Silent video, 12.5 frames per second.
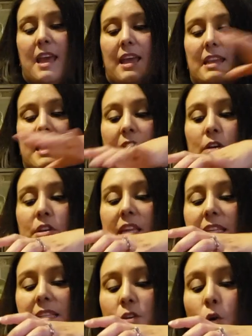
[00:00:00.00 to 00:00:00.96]
Now
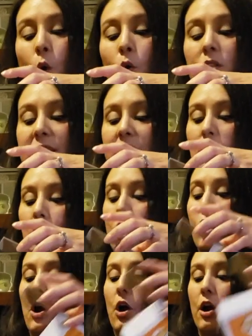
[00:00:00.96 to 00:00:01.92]
he's holding a
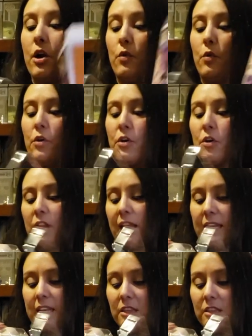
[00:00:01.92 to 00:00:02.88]
gargoyle,
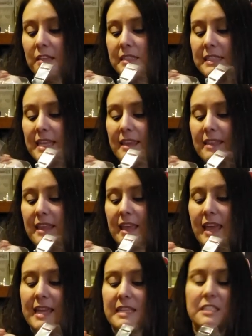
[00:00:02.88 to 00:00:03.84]
and it looks like the
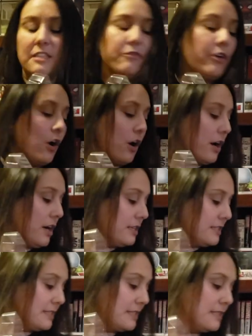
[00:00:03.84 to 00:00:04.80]
Ace of
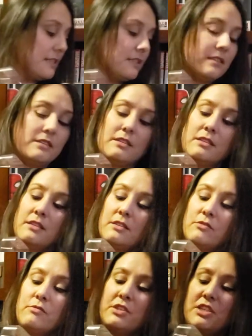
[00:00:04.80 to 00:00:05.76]
Hearts,
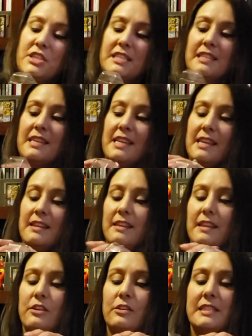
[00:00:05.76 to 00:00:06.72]
which is a neat
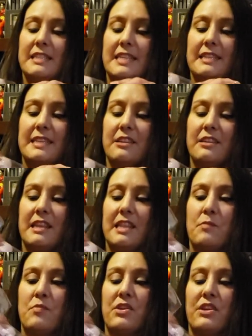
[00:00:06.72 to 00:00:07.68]
little detail that they
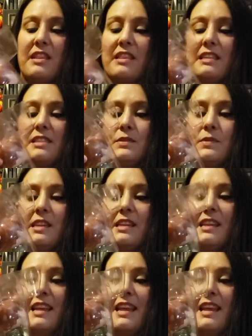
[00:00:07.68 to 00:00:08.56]
put on this one.